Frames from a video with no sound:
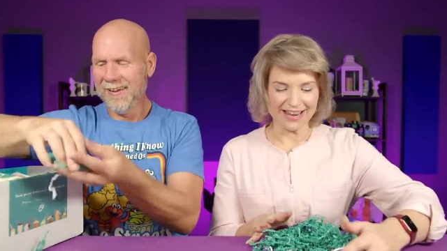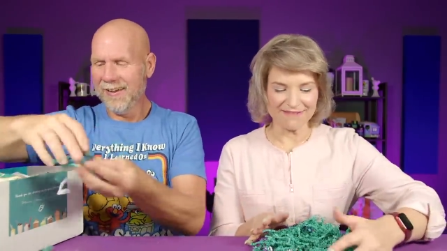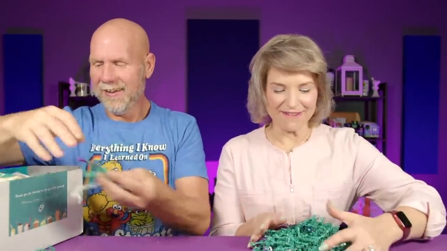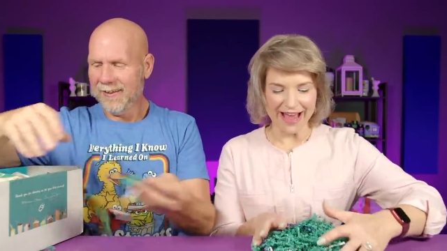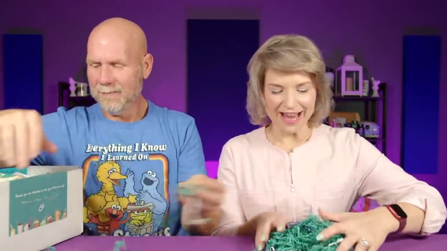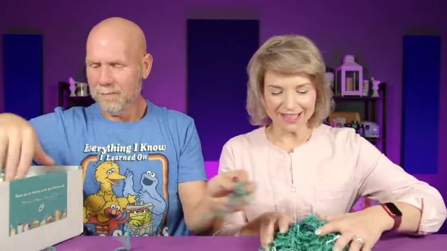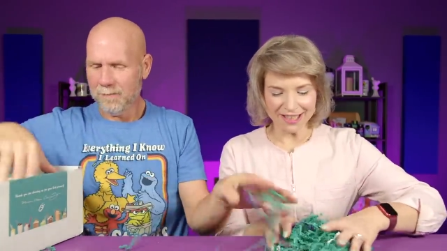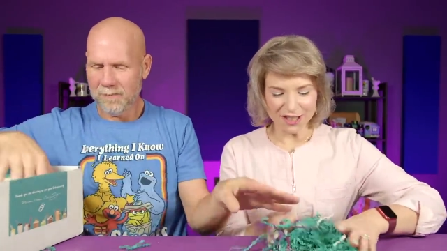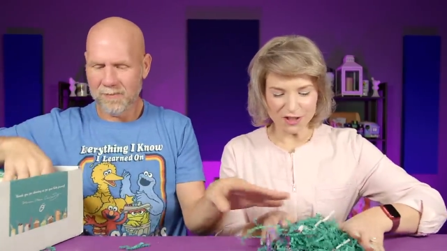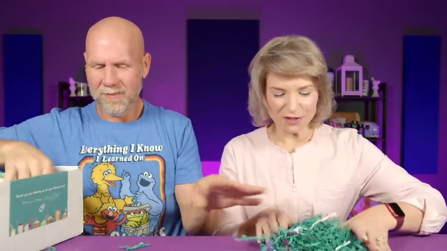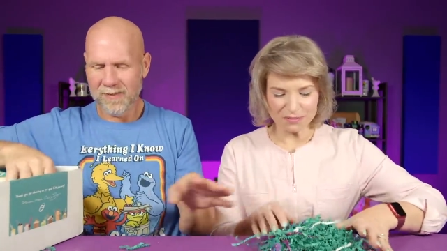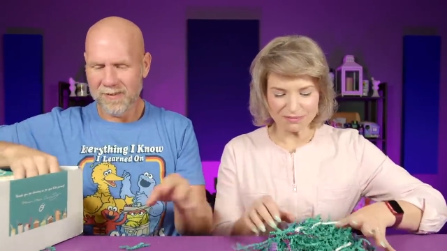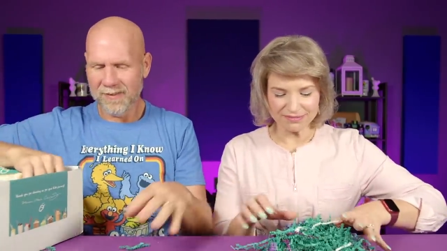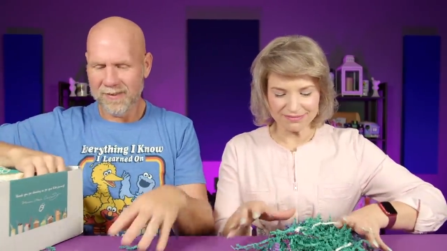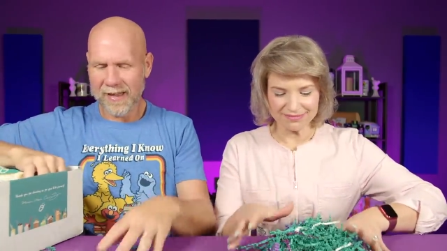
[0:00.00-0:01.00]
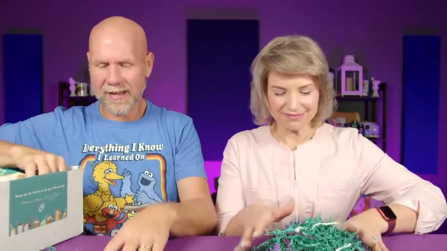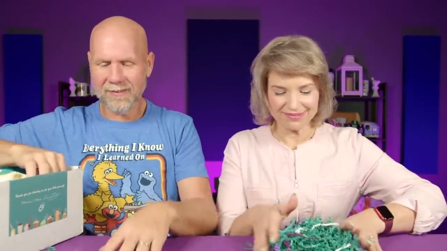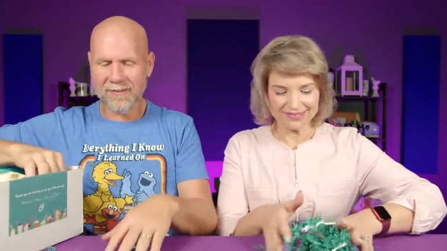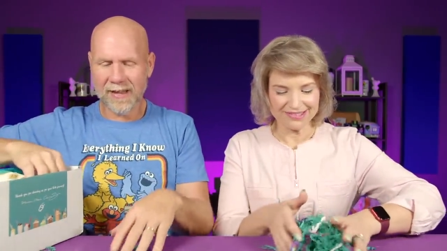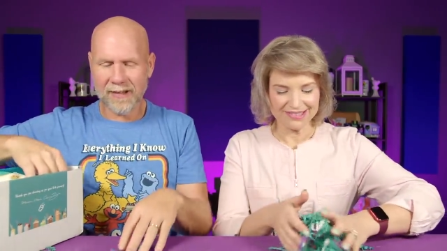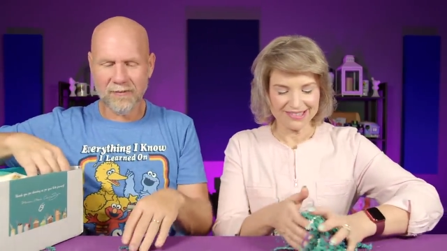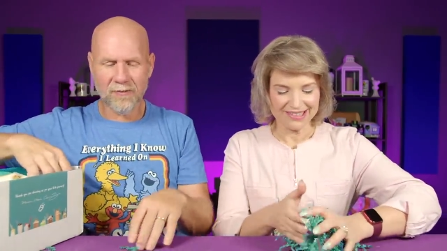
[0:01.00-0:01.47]
Speaker 1: Day, vacuum.
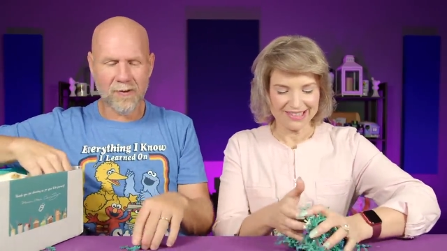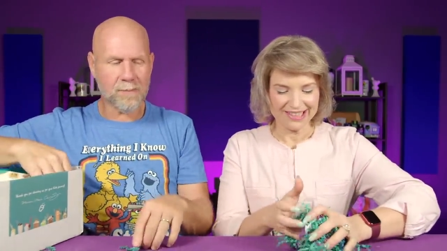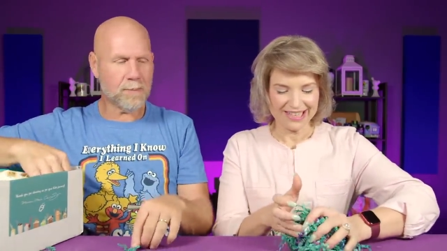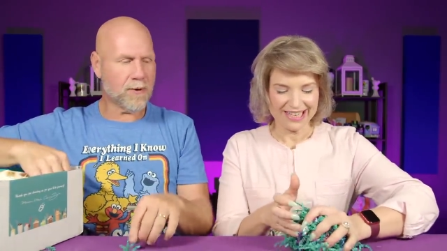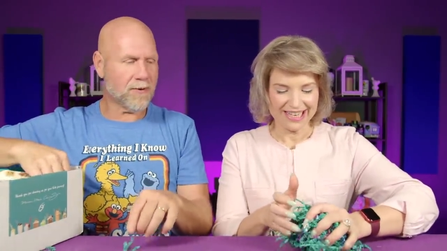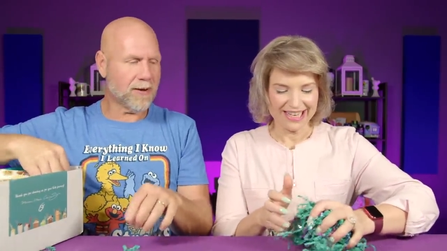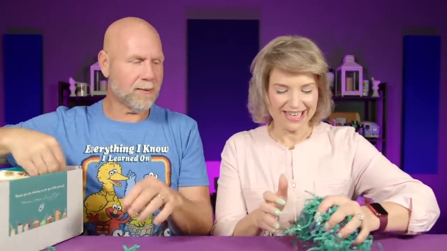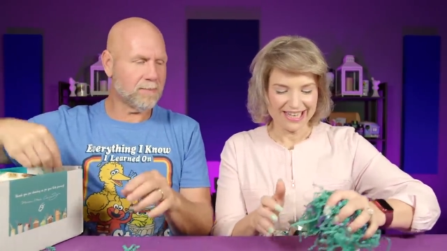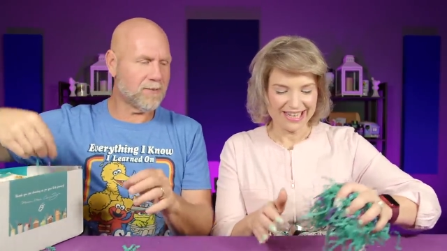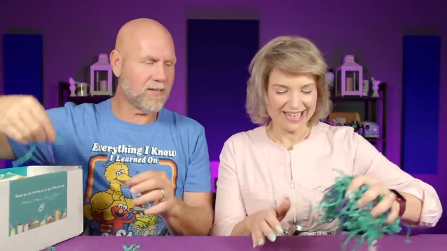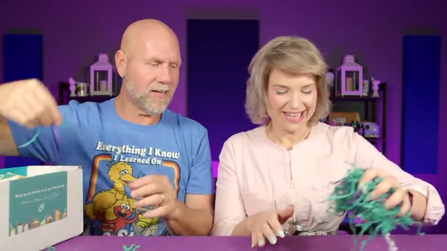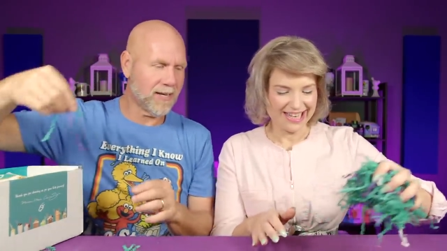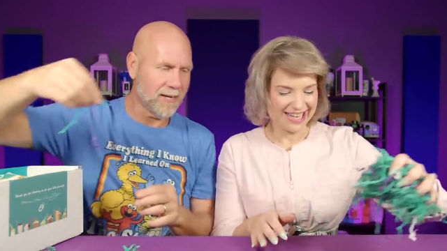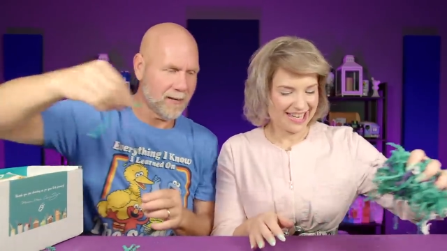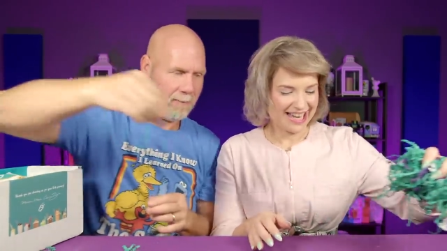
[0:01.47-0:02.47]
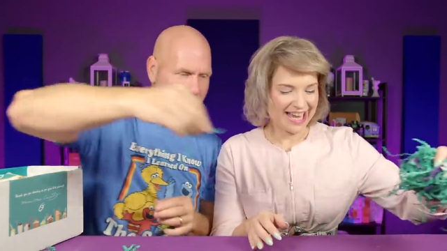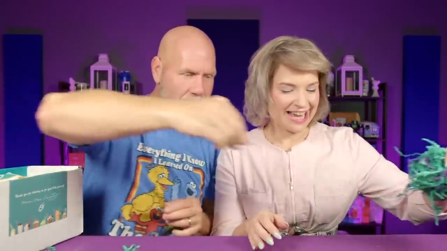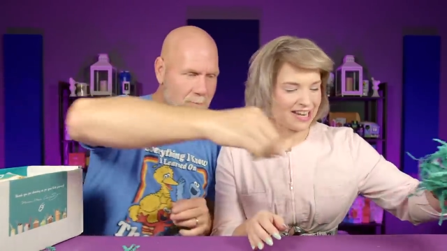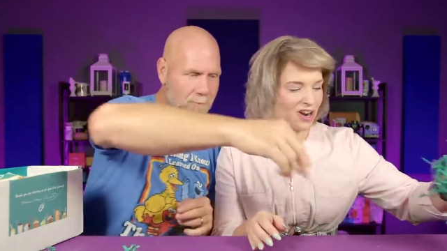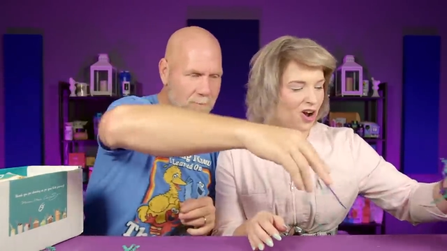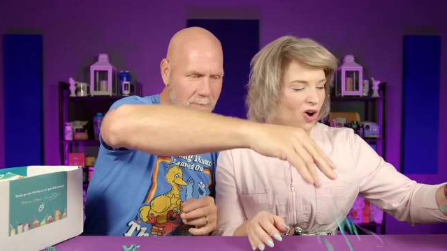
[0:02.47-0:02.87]
That's from Miriam to you. It